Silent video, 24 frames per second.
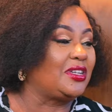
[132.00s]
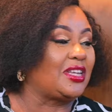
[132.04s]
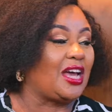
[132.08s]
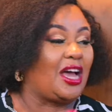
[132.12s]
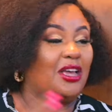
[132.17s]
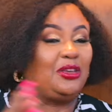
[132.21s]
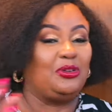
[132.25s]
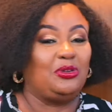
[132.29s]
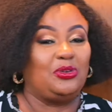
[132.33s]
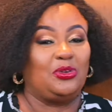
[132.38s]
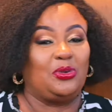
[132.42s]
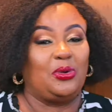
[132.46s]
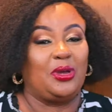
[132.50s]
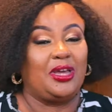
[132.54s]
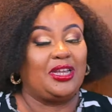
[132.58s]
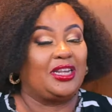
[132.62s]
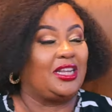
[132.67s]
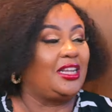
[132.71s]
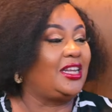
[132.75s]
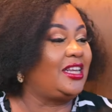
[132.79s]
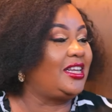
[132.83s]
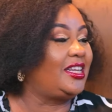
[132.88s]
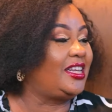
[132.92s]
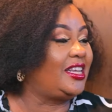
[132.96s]
How you doing?
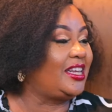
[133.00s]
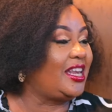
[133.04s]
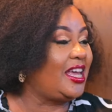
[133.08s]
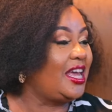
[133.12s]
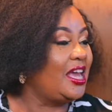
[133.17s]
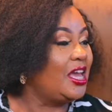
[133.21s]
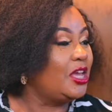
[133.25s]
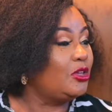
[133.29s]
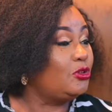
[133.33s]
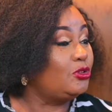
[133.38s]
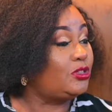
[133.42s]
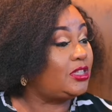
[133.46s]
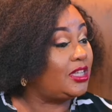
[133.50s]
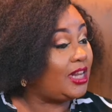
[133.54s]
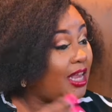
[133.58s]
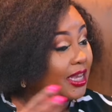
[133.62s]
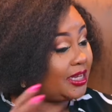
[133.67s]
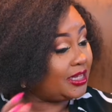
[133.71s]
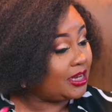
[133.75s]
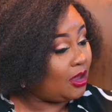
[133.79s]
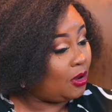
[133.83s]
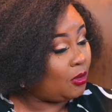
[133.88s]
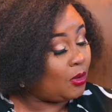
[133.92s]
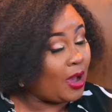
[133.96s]
Da, da, da, da. You see,
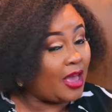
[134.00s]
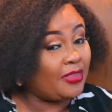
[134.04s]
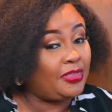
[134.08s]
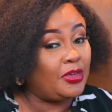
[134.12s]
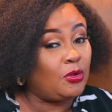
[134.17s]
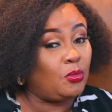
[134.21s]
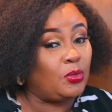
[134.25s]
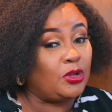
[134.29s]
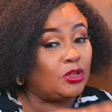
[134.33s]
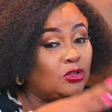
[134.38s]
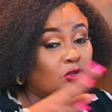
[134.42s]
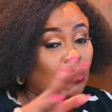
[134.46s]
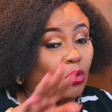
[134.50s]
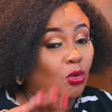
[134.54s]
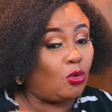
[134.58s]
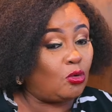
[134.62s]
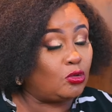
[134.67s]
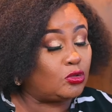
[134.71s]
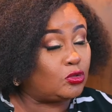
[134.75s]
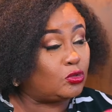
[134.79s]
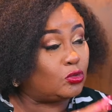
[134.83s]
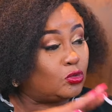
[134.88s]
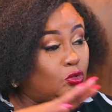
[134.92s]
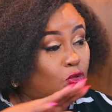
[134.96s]
like now, I think we talk
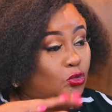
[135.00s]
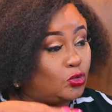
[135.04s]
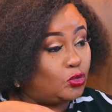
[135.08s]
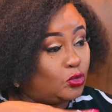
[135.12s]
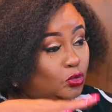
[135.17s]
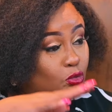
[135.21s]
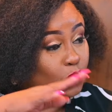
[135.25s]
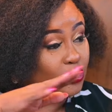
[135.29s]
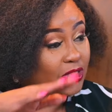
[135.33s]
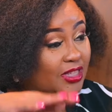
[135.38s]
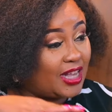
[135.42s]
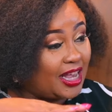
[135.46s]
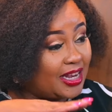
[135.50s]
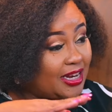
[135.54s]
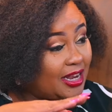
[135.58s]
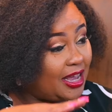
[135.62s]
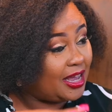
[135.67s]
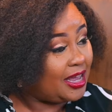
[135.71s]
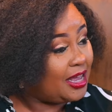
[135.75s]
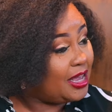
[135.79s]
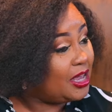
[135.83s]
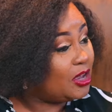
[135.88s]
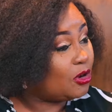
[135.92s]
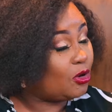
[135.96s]
also juju
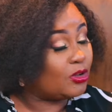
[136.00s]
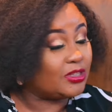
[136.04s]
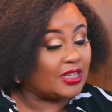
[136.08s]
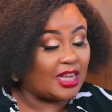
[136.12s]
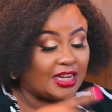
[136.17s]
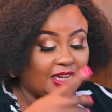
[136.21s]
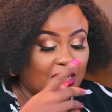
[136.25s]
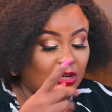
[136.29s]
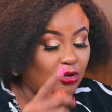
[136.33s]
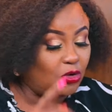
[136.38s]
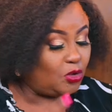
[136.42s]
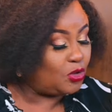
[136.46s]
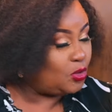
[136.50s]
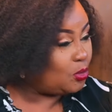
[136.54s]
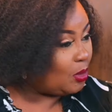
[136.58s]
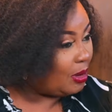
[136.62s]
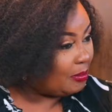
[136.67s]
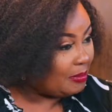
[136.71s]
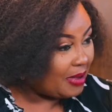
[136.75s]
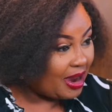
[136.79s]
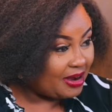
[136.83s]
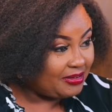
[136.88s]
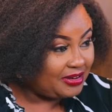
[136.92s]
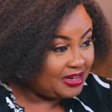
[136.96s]
sana. Because I didn't know you
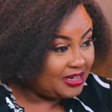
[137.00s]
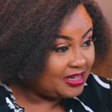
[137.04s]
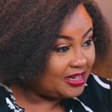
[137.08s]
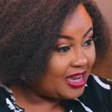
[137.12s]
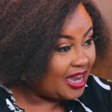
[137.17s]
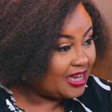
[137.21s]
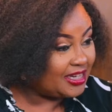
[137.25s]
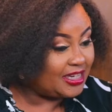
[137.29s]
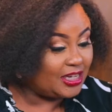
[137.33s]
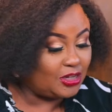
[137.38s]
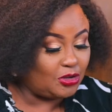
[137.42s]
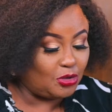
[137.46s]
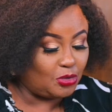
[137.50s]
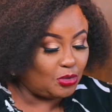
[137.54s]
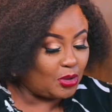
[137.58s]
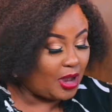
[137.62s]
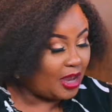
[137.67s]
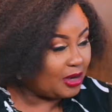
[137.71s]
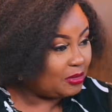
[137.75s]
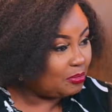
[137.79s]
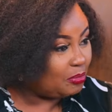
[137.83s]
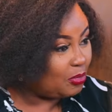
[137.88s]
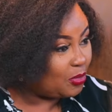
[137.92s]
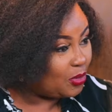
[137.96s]
were married. I didn't know you
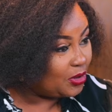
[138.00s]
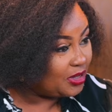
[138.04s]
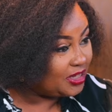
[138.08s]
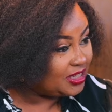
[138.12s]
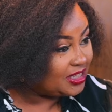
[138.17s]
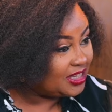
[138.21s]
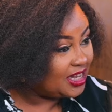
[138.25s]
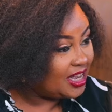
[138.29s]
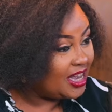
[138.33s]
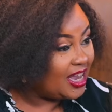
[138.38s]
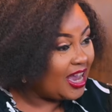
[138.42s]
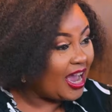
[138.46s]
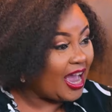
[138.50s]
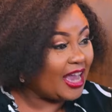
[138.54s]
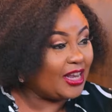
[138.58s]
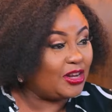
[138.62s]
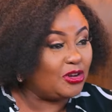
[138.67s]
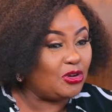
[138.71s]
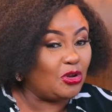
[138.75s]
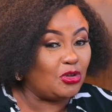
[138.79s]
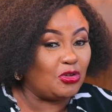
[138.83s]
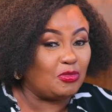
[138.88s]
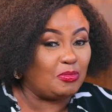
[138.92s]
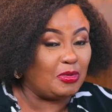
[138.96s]
had boys. I
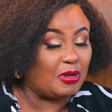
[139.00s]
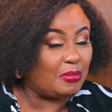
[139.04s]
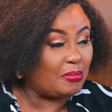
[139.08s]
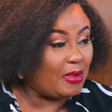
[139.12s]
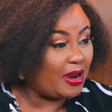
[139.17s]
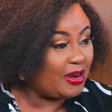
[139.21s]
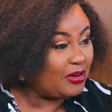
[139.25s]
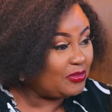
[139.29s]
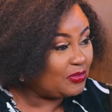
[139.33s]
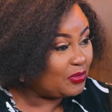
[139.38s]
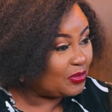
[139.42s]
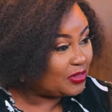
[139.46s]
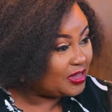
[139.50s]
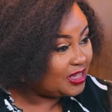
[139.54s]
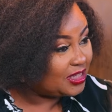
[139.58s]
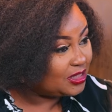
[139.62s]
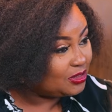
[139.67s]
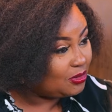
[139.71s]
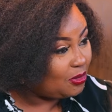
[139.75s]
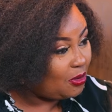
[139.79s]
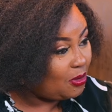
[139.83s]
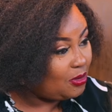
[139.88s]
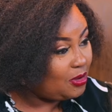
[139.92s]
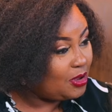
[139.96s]
didn't know you've been married for
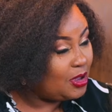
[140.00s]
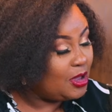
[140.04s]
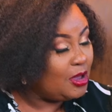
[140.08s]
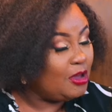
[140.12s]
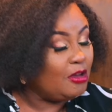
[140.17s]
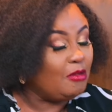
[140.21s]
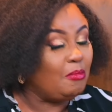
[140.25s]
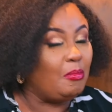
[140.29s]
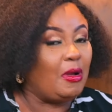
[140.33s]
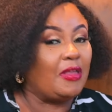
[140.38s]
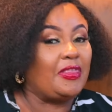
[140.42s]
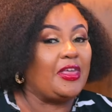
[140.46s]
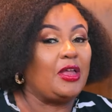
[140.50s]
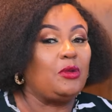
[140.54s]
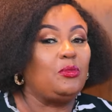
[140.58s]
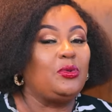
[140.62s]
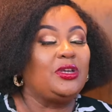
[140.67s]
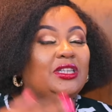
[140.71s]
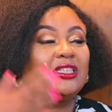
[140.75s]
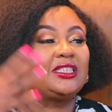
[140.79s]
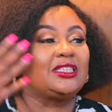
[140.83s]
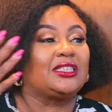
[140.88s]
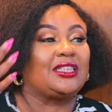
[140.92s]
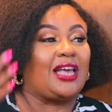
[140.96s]
this long. But then
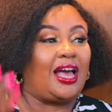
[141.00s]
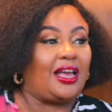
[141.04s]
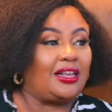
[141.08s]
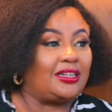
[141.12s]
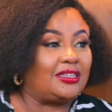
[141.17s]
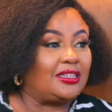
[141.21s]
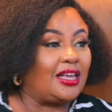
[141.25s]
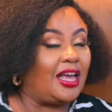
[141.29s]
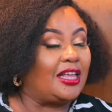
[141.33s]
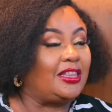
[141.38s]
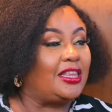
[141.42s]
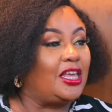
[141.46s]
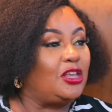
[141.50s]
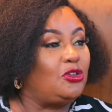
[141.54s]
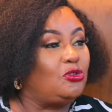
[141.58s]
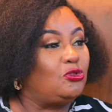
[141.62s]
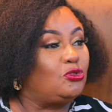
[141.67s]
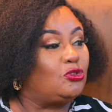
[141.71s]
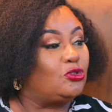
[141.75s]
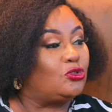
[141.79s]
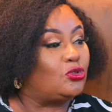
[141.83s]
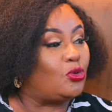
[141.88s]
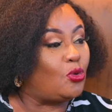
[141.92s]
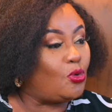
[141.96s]
we sat and then
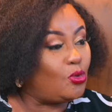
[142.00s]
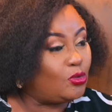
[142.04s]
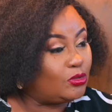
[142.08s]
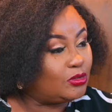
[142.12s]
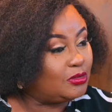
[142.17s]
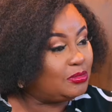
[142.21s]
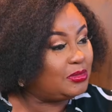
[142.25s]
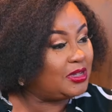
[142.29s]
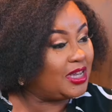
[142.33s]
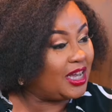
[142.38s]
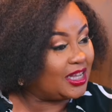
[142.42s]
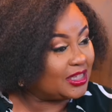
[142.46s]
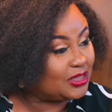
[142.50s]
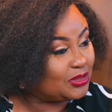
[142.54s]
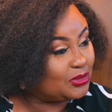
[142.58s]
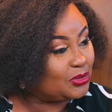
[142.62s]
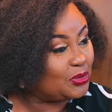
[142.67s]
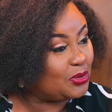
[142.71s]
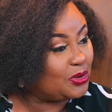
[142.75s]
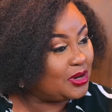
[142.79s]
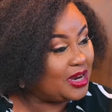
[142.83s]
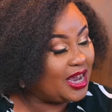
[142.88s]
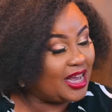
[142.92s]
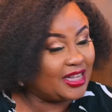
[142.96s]
you told me a
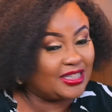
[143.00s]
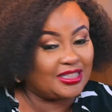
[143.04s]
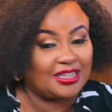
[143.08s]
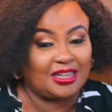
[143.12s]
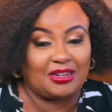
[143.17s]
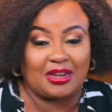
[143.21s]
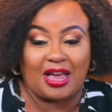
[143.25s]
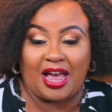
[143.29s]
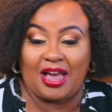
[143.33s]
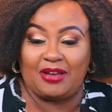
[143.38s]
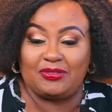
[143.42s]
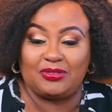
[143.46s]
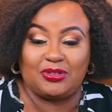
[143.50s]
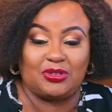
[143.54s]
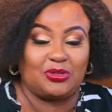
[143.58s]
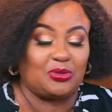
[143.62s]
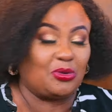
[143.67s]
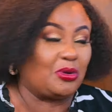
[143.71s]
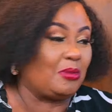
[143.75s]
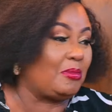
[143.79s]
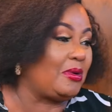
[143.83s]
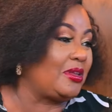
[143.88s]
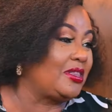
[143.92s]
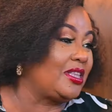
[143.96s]
story. I said, I have to
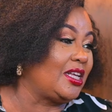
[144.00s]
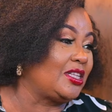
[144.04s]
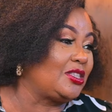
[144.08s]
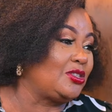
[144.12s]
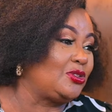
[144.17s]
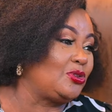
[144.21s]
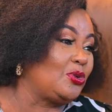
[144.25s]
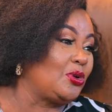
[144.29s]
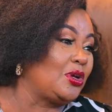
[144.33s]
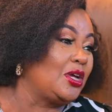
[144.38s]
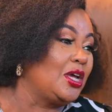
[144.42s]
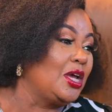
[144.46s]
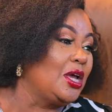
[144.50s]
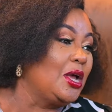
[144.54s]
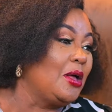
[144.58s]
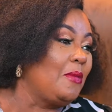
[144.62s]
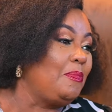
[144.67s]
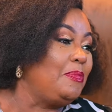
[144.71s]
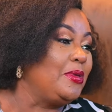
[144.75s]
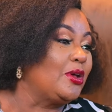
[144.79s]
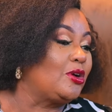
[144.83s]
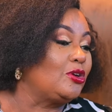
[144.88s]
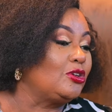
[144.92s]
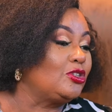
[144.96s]
talk about that
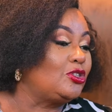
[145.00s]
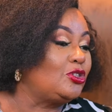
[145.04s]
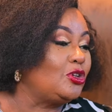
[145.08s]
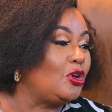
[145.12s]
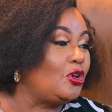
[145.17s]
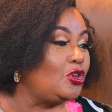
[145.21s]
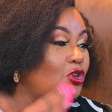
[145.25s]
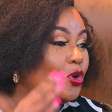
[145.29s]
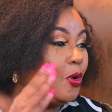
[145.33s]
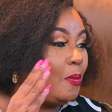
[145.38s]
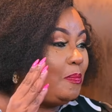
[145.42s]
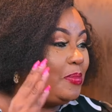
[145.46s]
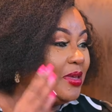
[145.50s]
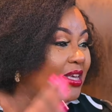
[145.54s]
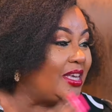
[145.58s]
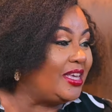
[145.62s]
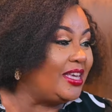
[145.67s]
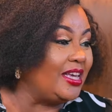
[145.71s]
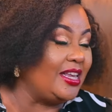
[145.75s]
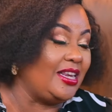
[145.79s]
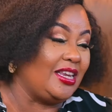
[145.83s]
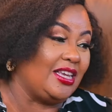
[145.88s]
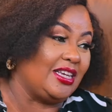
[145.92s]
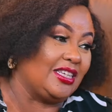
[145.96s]
story. Because your
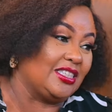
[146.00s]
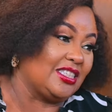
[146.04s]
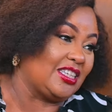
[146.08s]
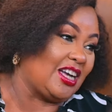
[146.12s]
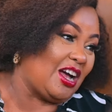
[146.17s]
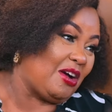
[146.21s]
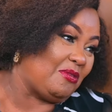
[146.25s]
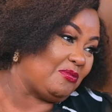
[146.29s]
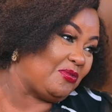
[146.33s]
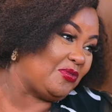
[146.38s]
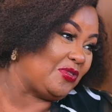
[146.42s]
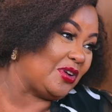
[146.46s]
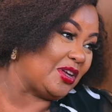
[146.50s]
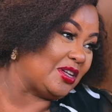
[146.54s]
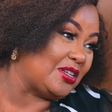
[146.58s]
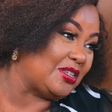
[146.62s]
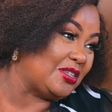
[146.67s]
beginnings, Comfort.